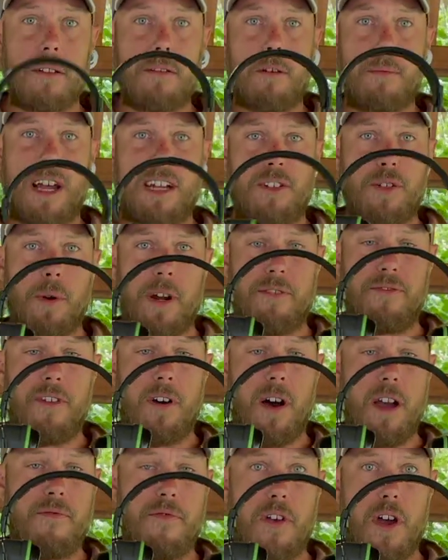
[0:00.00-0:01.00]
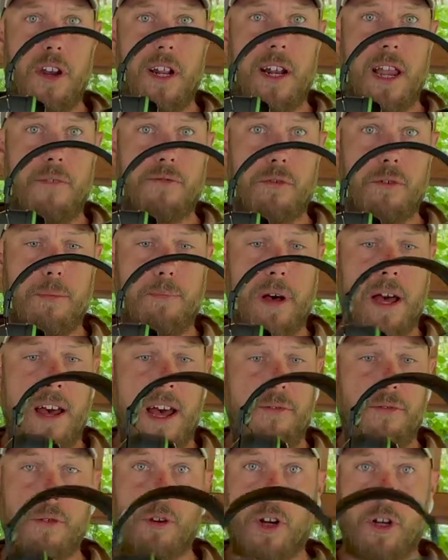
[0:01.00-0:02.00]
They're about 25-30 level a
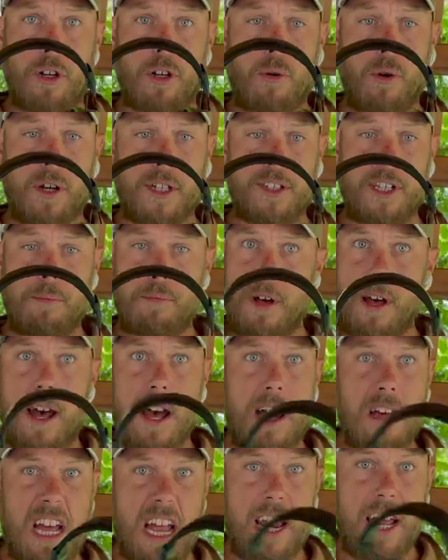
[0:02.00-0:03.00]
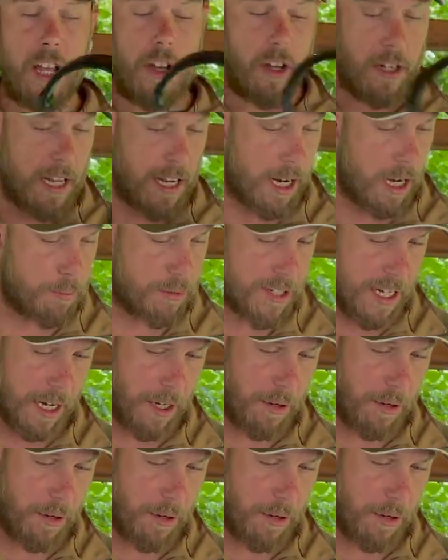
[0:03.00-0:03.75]
pair for a good quality pair, and they're good, they're going to protect